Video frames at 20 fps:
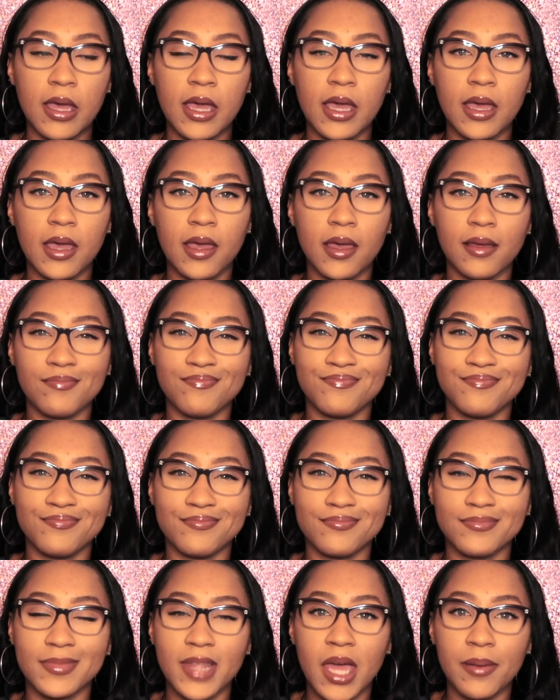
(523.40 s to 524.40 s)
it,
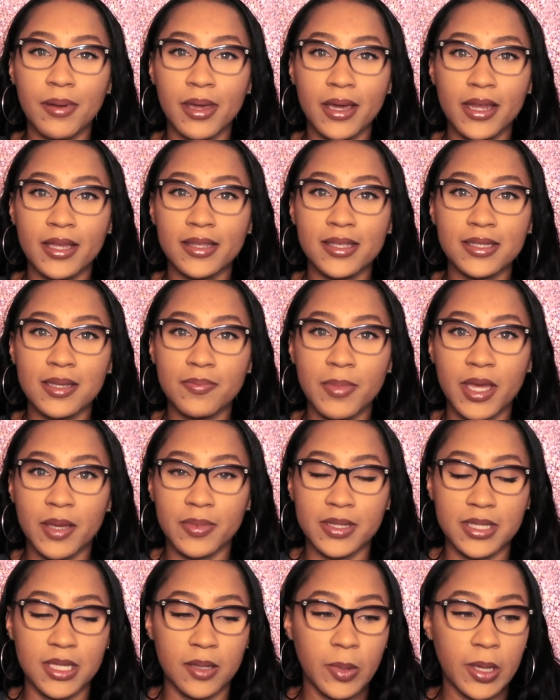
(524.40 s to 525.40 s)
I'm not, it doesn't
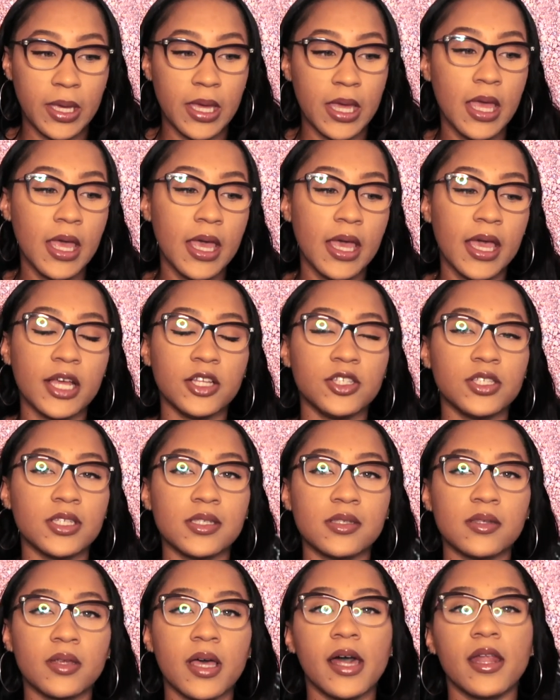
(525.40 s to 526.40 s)
make me sleepy. It's
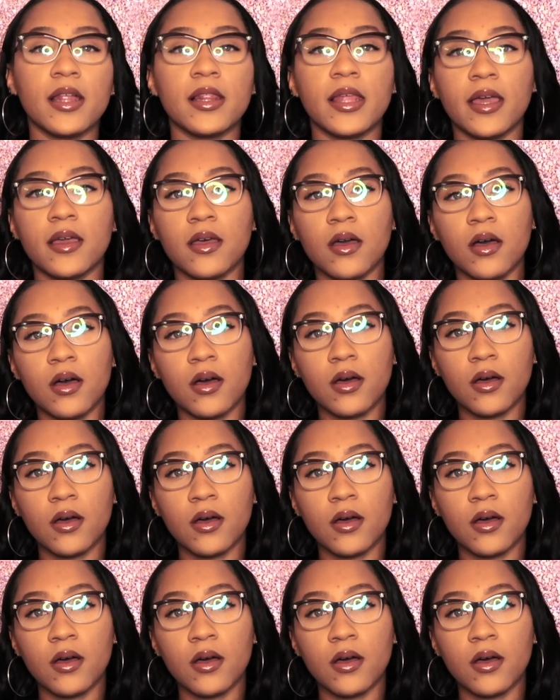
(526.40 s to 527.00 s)
just kind of like,